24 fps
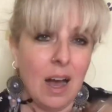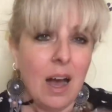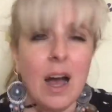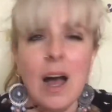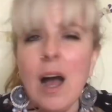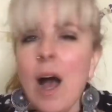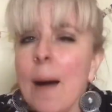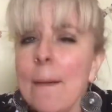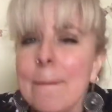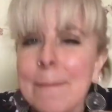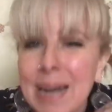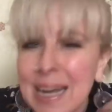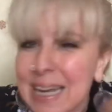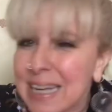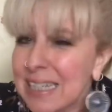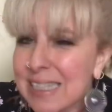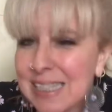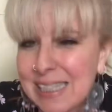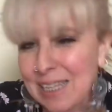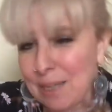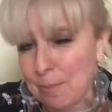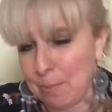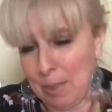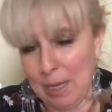
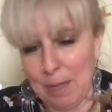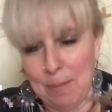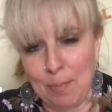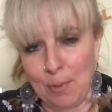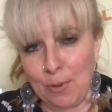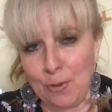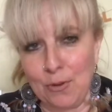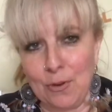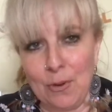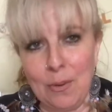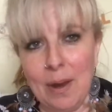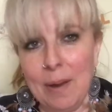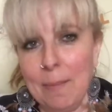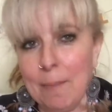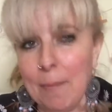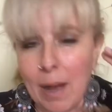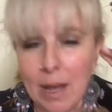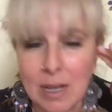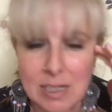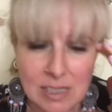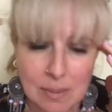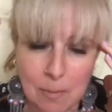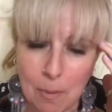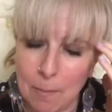amazing people through it.
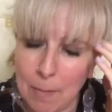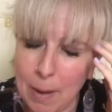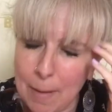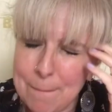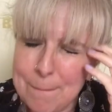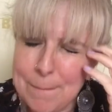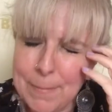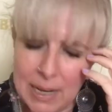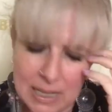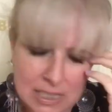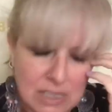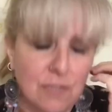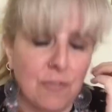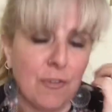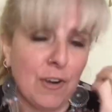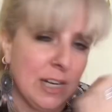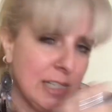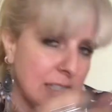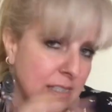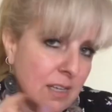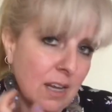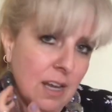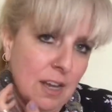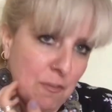Some of my best
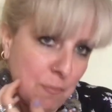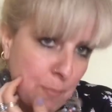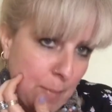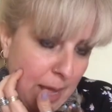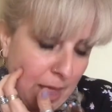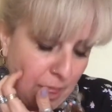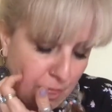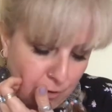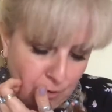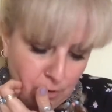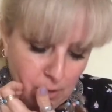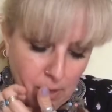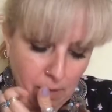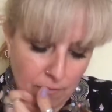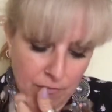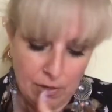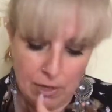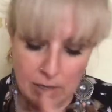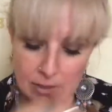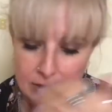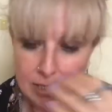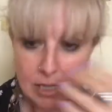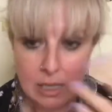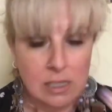friends I have met through Love
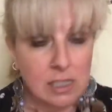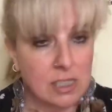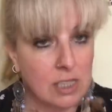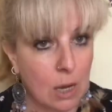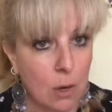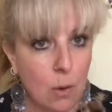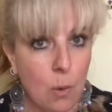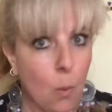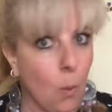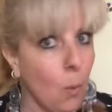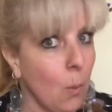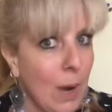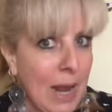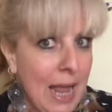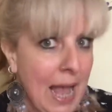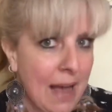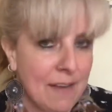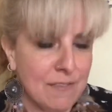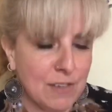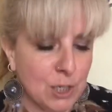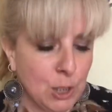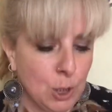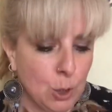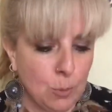Notes. So we
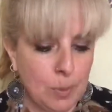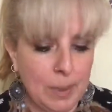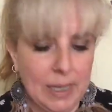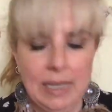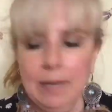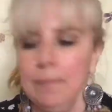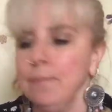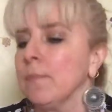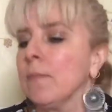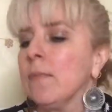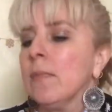have a newbie.